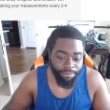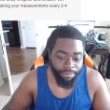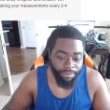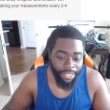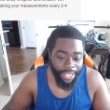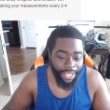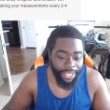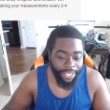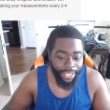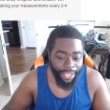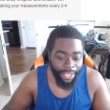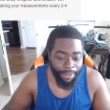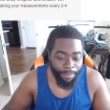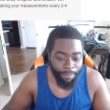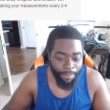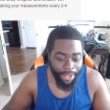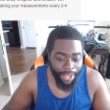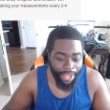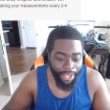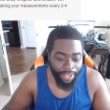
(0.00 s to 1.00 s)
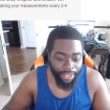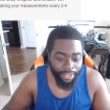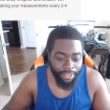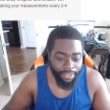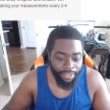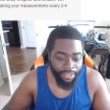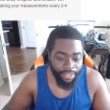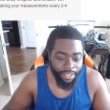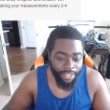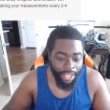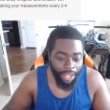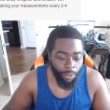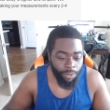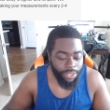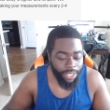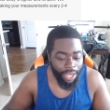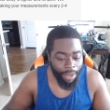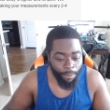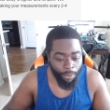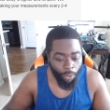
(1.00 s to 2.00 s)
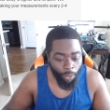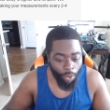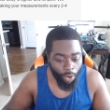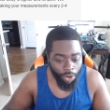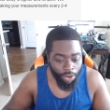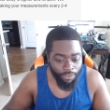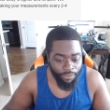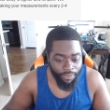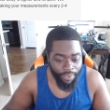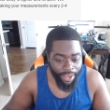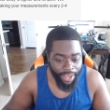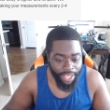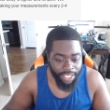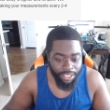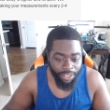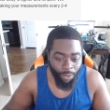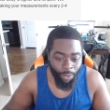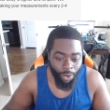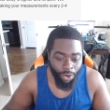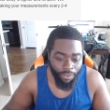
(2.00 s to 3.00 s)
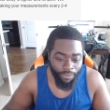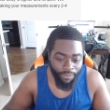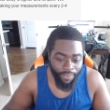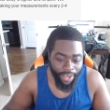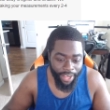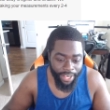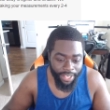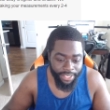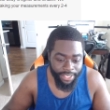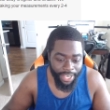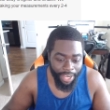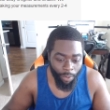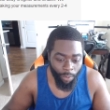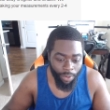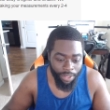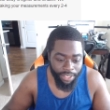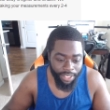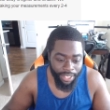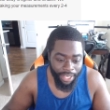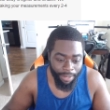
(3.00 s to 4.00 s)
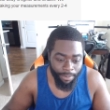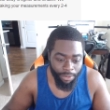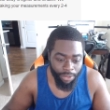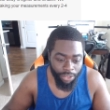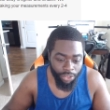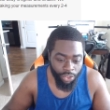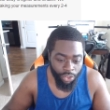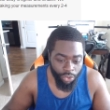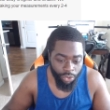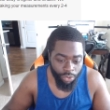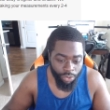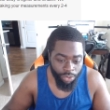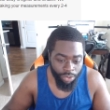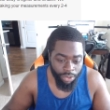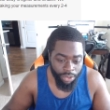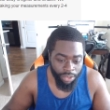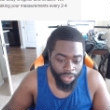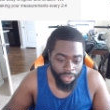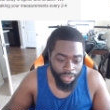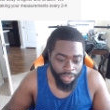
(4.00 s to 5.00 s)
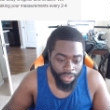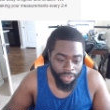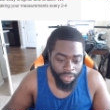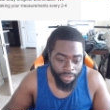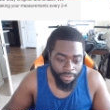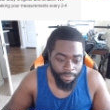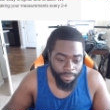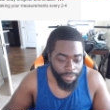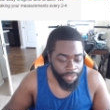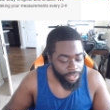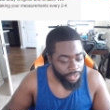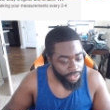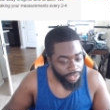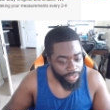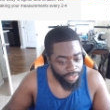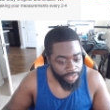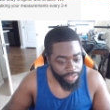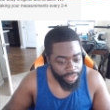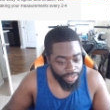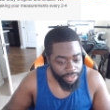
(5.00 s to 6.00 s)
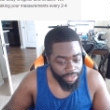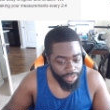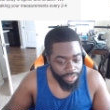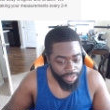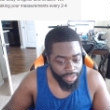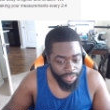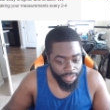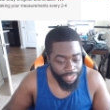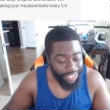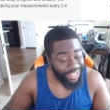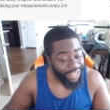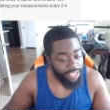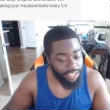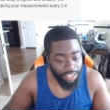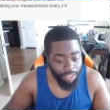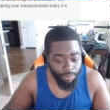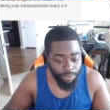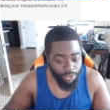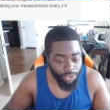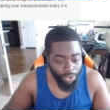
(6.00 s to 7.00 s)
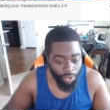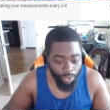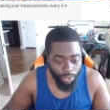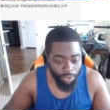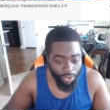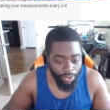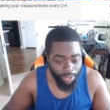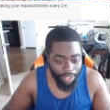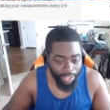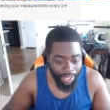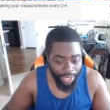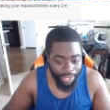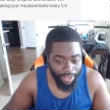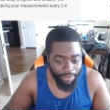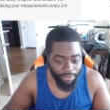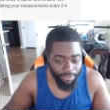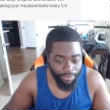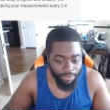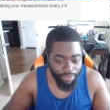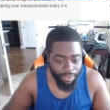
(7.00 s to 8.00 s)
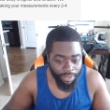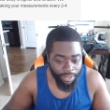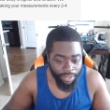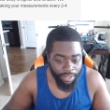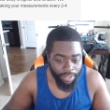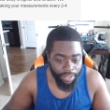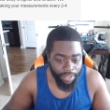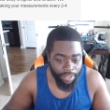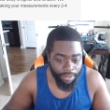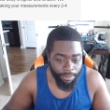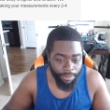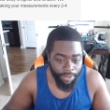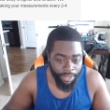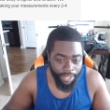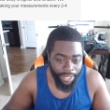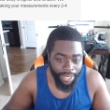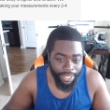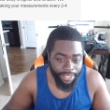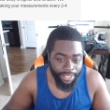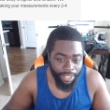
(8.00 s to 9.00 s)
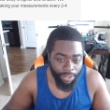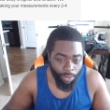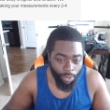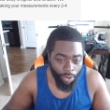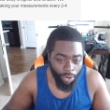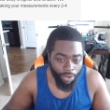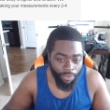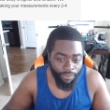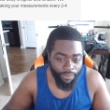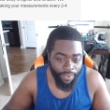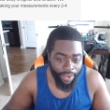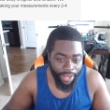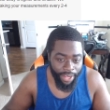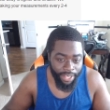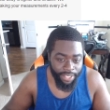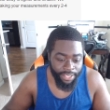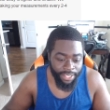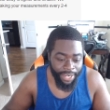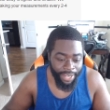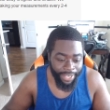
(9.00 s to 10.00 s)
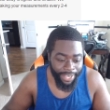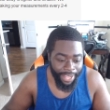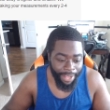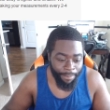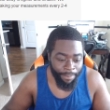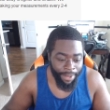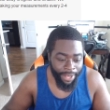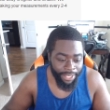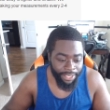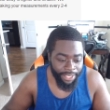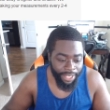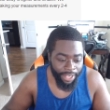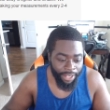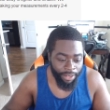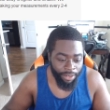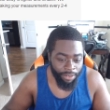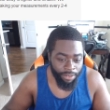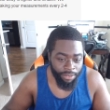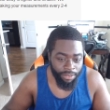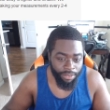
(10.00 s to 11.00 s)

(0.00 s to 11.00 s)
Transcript: I came back. I was like, I'm a water fast. The water fast I wasn't able to do because a lot of stuff was going on in life. But then I did water fast and I got back down